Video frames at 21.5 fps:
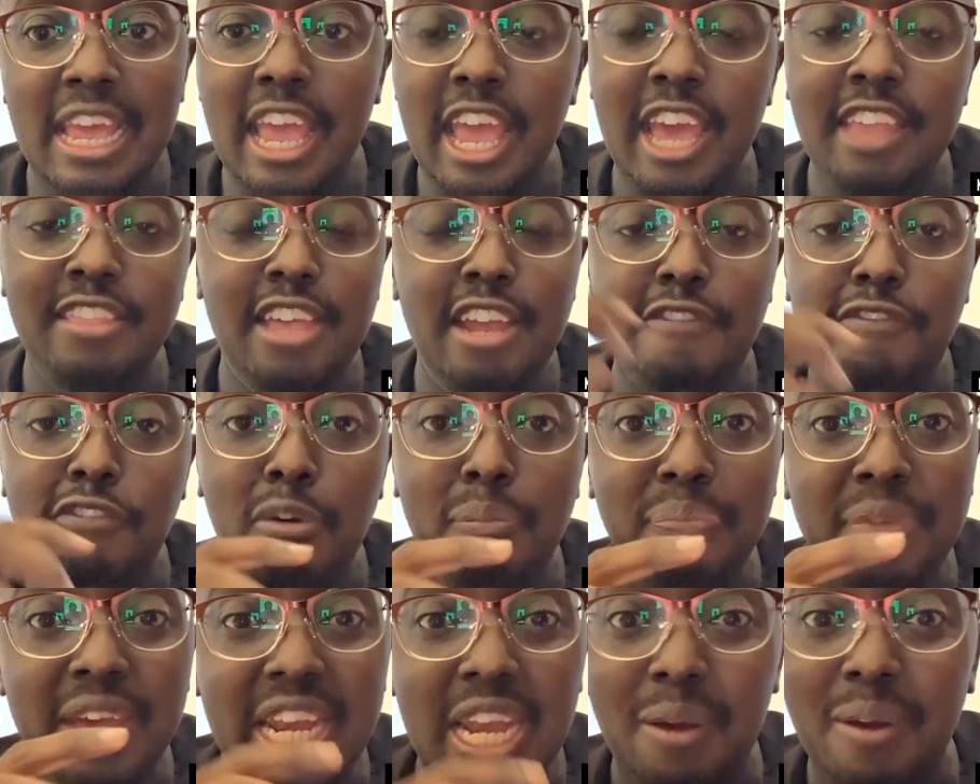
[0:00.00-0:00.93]
And then from
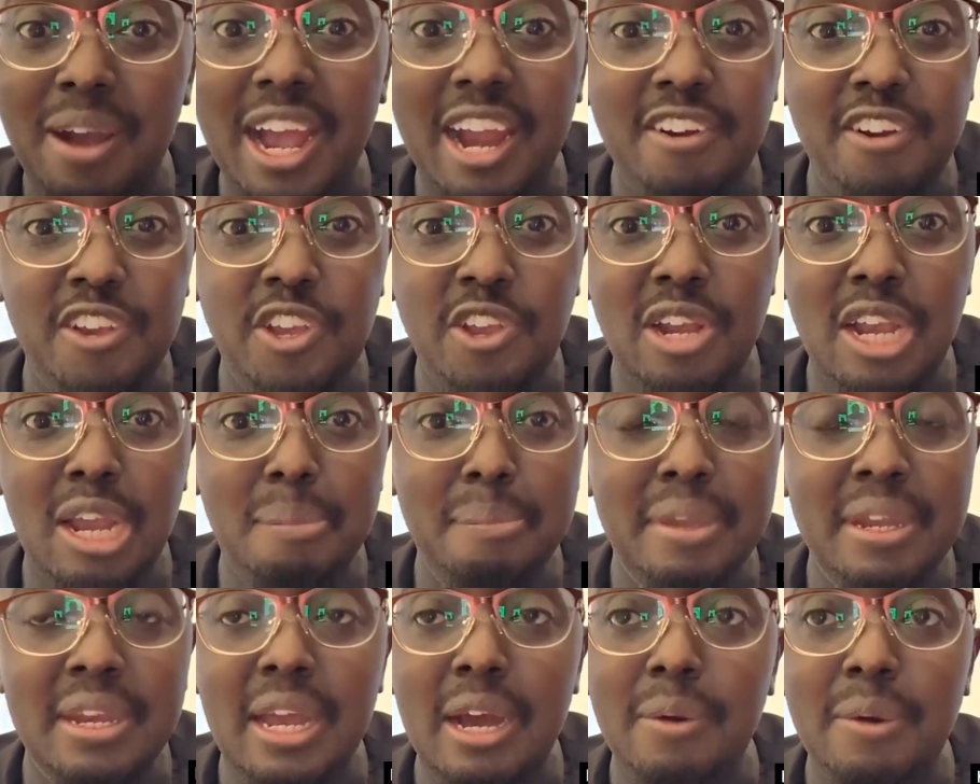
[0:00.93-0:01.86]
there, in our curriculum,
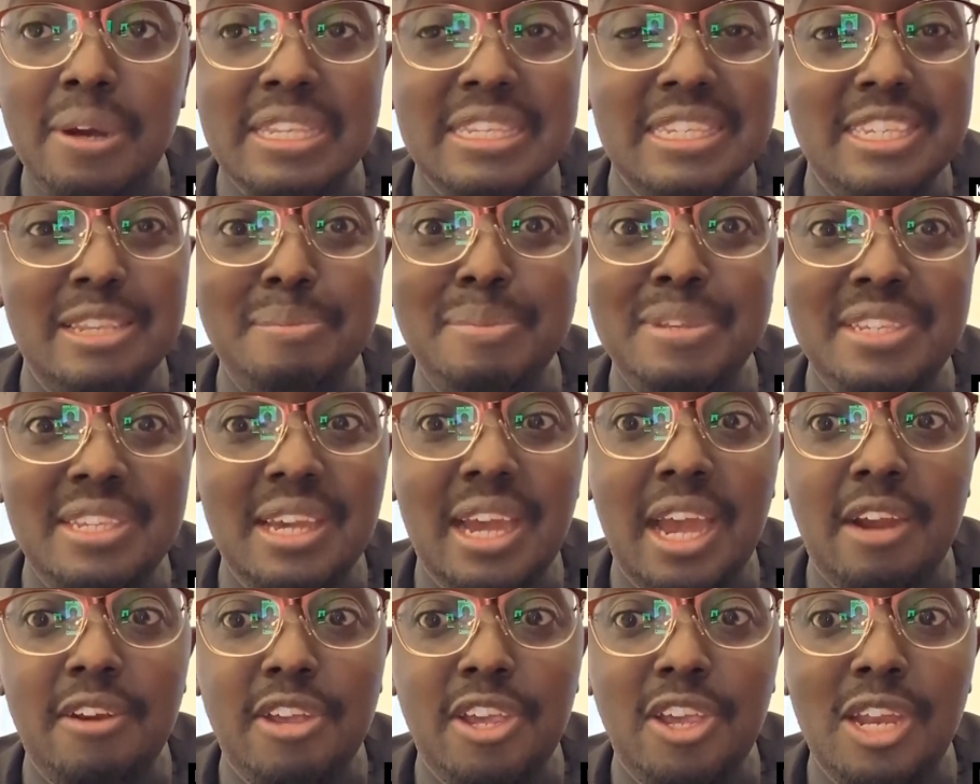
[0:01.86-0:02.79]
in our CBC
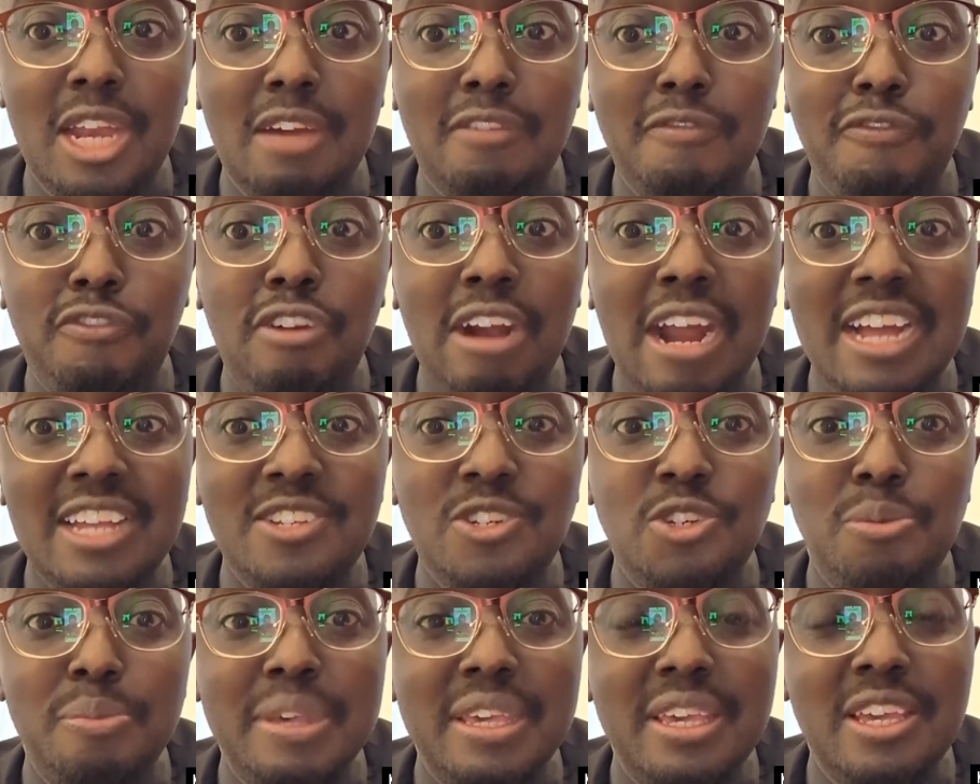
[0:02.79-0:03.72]
curriculum, for us
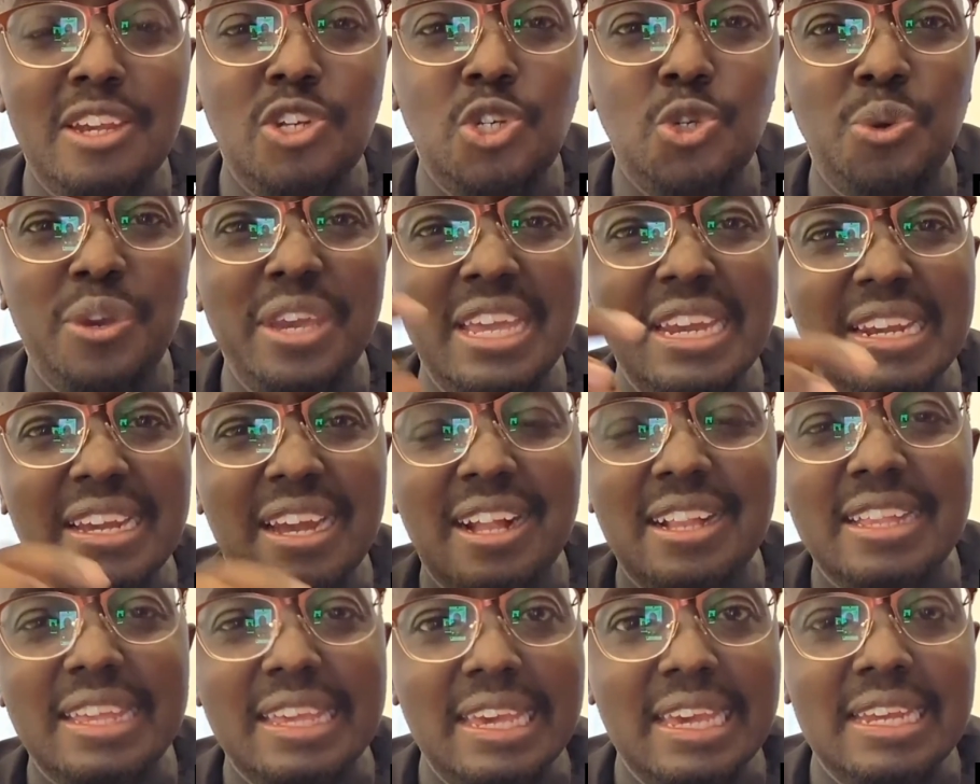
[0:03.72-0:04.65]
to begin to
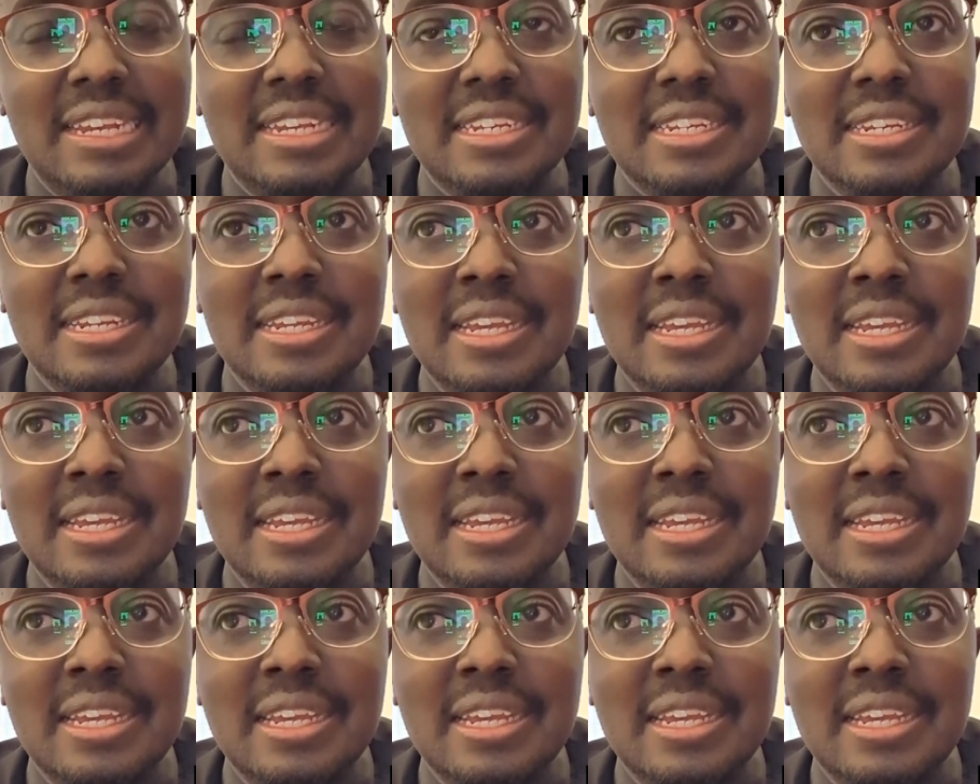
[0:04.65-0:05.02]
inculcate